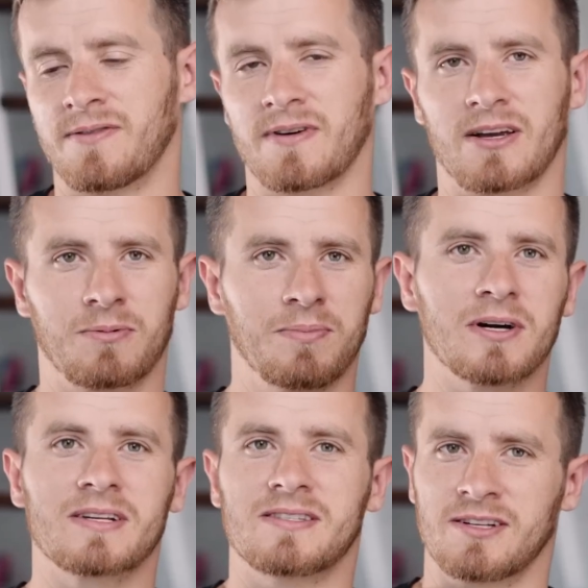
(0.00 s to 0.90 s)
you've got your
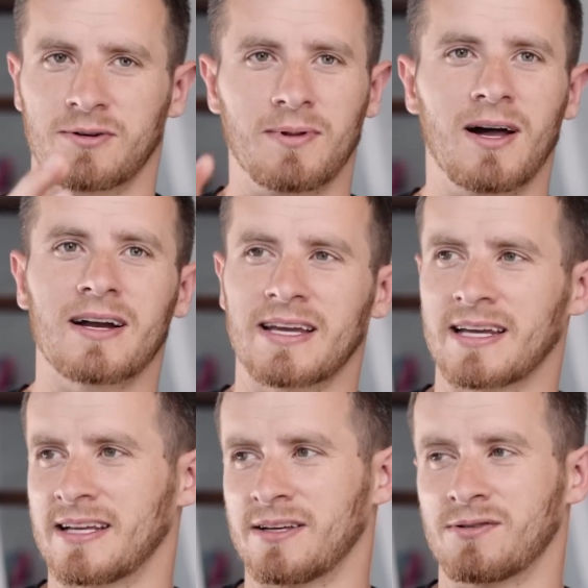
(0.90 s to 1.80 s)
books and your
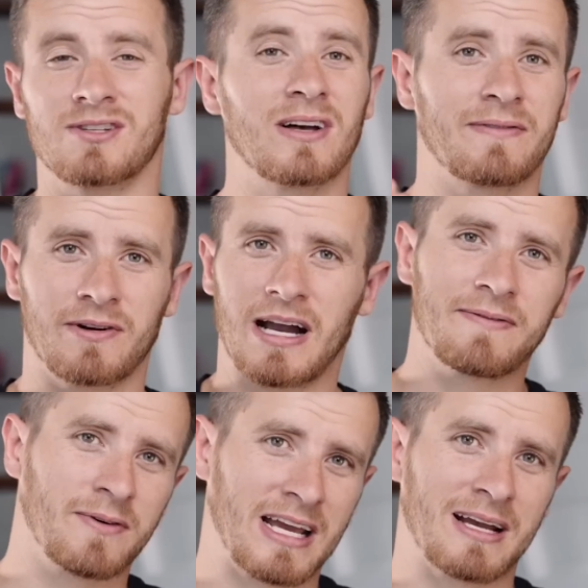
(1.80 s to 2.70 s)
blogging and you still have your
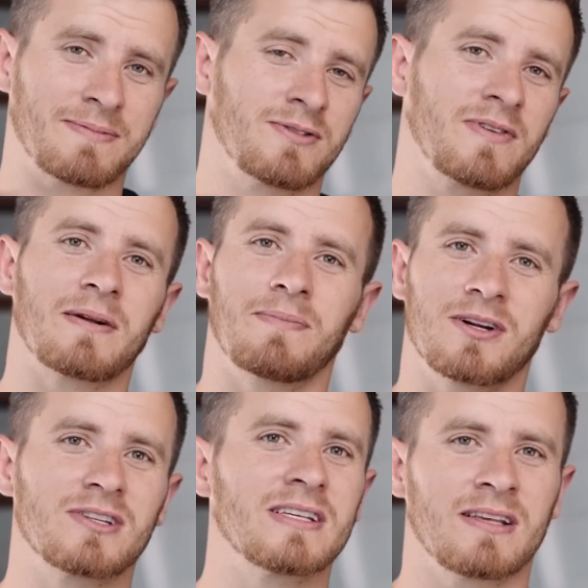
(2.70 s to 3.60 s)
iPhone apps. You've got a
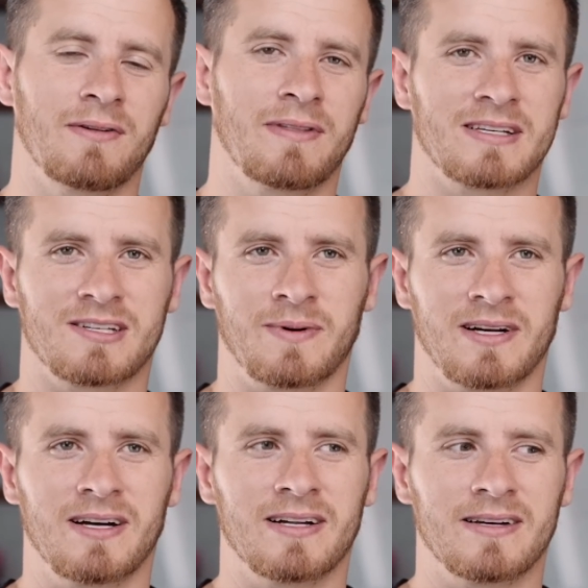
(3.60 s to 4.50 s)
bunch of these other things
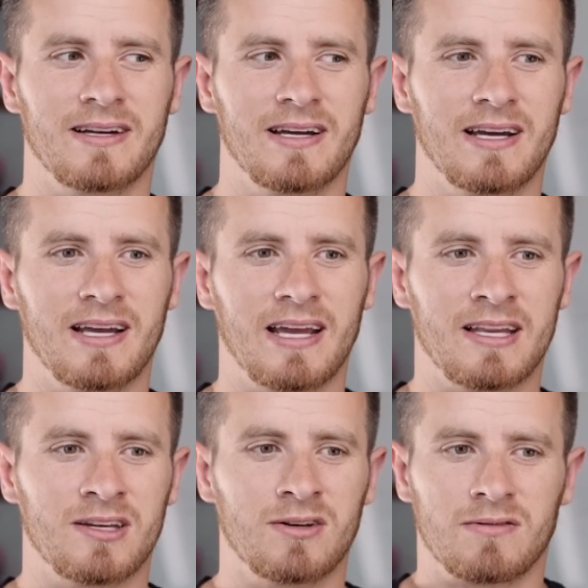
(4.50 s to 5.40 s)
going on
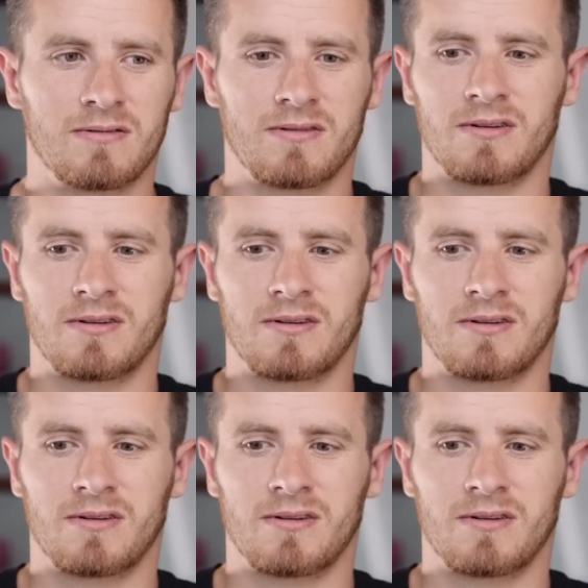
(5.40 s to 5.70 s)
and you,